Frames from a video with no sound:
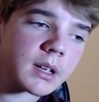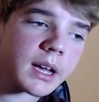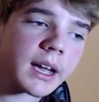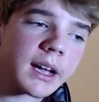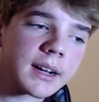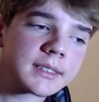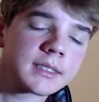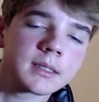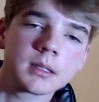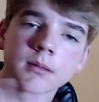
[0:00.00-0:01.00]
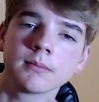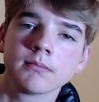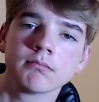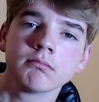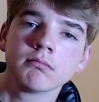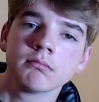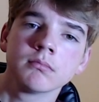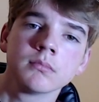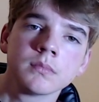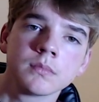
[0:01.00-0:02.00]
and
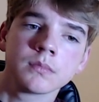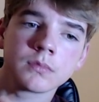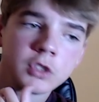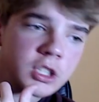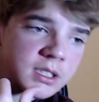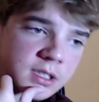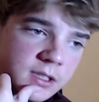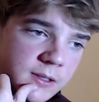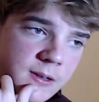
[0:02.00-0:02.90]
just,